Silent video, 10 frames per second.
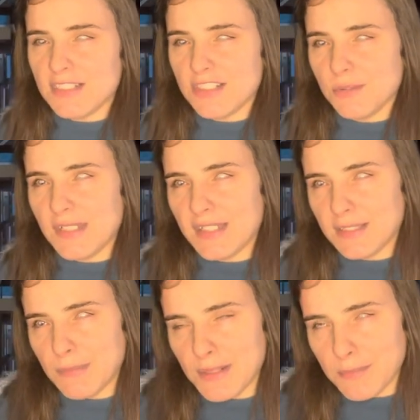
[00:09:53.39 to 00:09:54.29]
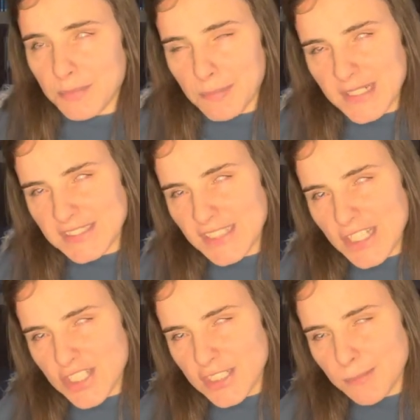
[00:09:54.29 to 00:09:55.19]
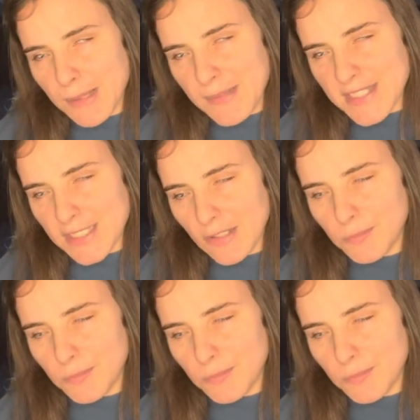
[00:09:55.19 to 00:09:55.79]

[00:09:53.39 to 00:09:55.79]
doing the presentations by myself.